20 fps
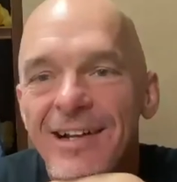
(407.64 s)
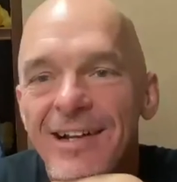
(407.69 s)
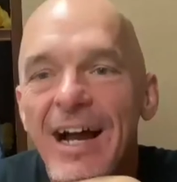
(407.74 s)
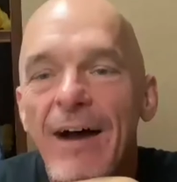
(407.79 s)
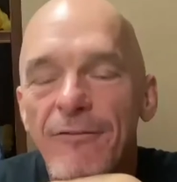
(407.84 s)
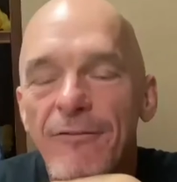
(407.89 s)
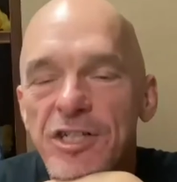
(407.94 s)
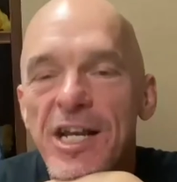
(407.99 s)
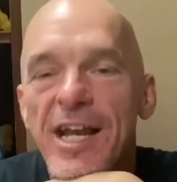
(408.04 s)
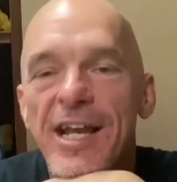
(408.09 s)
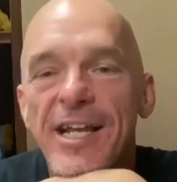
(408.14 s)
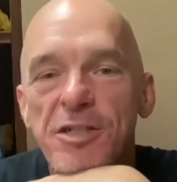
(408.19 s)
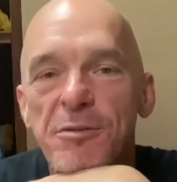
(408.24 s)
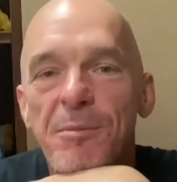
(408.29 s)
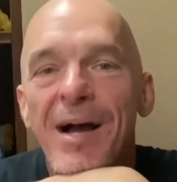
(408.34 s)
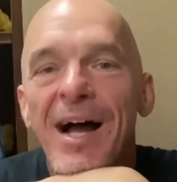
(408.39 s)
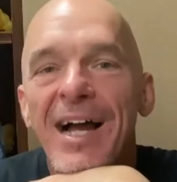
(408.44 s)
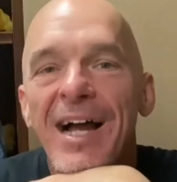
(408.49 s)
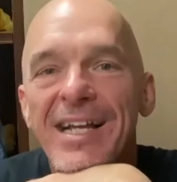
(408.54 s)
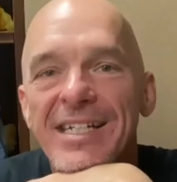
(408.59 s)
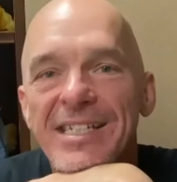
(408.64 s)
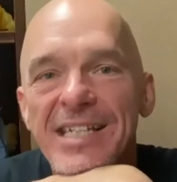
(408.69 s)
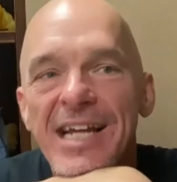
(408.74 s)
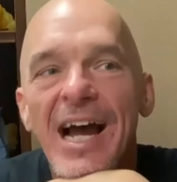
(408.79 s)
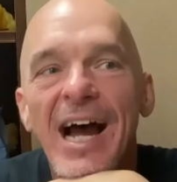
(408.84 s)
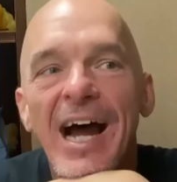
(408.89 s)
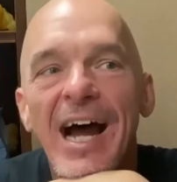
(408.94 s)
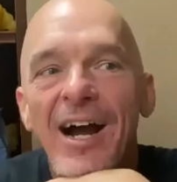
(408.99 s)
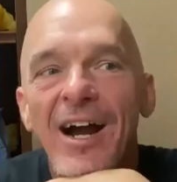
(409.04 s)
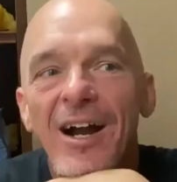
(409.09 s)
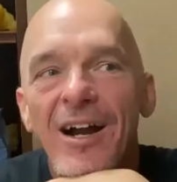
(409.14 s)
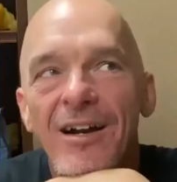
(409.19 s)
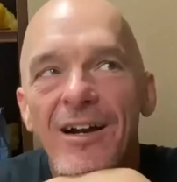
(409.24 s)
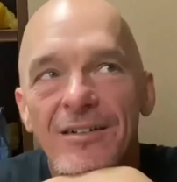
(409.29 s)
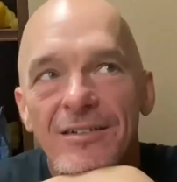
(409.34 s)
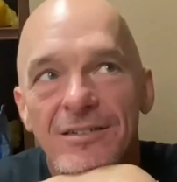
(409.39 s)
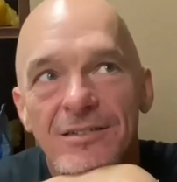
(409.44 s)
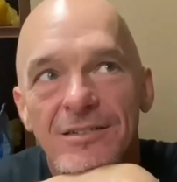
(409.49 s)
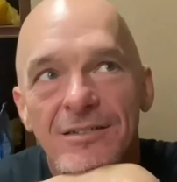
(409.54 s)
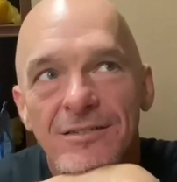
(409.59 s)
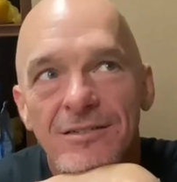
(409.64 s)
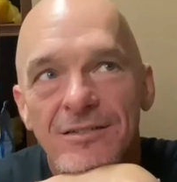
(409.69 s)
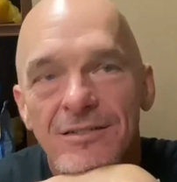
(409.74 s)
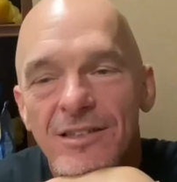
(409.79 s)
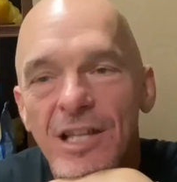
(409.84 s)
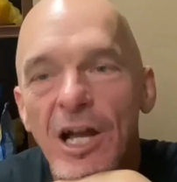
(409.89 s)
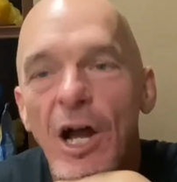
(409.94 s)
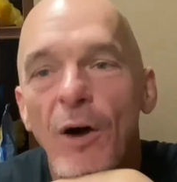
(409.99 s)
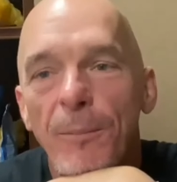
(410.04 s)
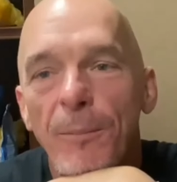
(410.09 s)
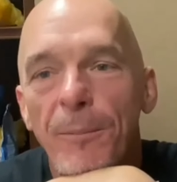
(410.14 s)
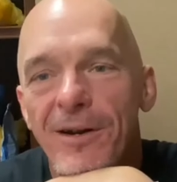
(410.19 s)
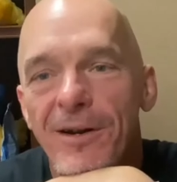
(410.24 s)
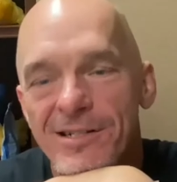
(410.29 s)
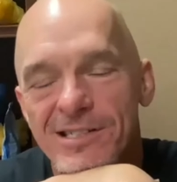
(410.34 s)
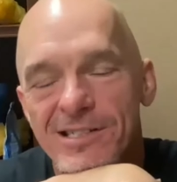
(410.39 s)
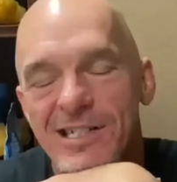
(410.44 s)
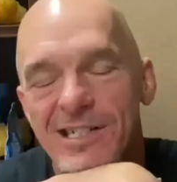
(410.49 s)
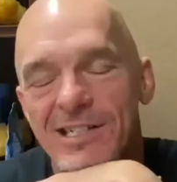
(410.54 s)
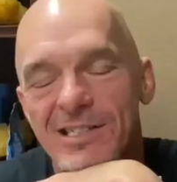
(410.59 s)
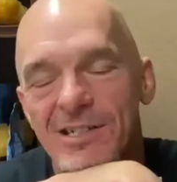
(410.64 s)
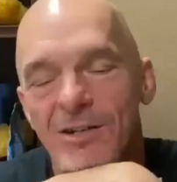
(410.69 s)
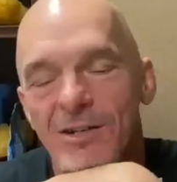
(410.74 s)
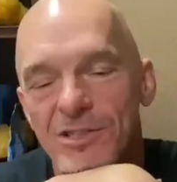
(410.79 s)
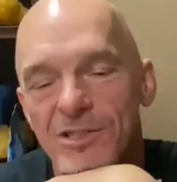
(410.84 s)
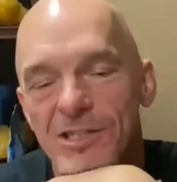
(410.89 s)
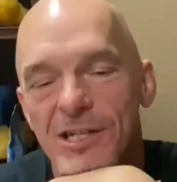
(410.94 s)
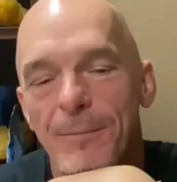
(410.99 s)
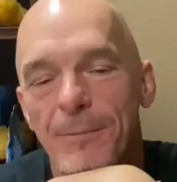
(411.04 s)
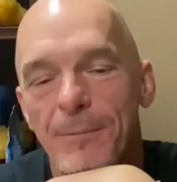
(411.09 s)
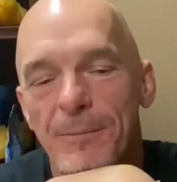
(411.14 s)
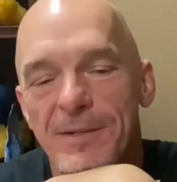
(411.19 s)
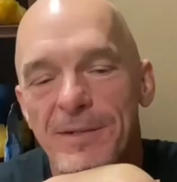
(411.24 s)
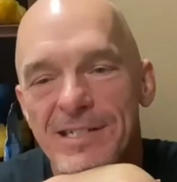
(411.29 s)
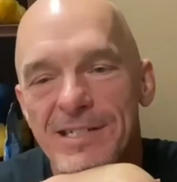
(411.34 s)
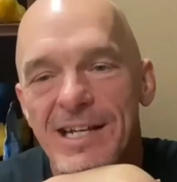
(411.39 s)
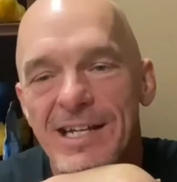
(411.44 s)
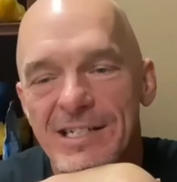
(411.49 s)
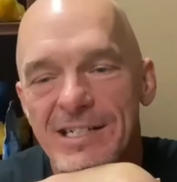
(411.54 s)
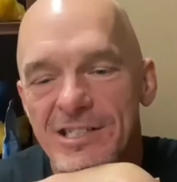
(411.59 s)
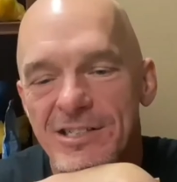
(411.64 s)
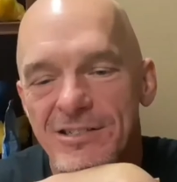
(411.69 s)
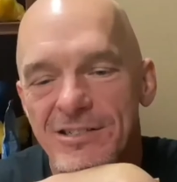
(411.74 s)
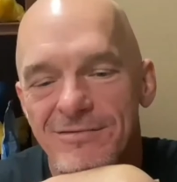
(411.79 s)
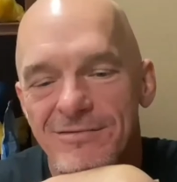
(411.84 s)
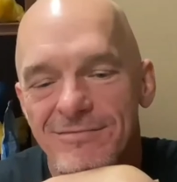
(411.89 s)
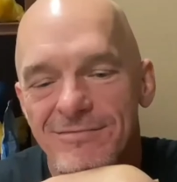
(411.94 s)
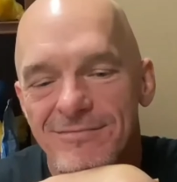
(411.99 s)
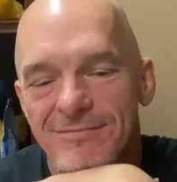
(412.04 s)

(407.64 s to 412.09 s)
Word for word: I've changed my entire thought process on supplementation.